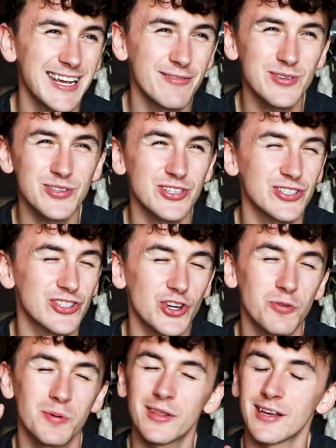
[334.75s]
even just
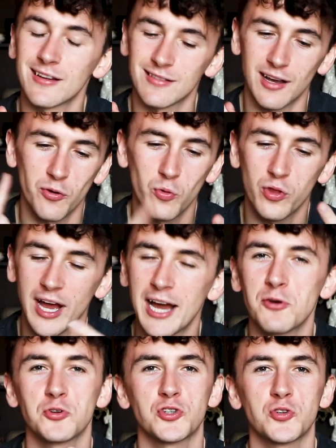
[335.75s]
stupid things like all the
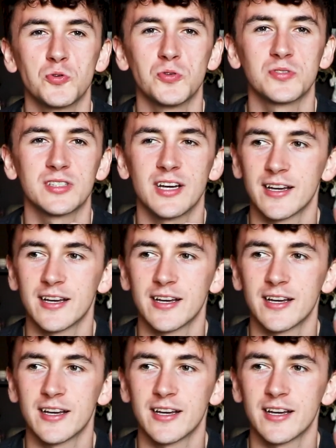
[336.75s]
house chores.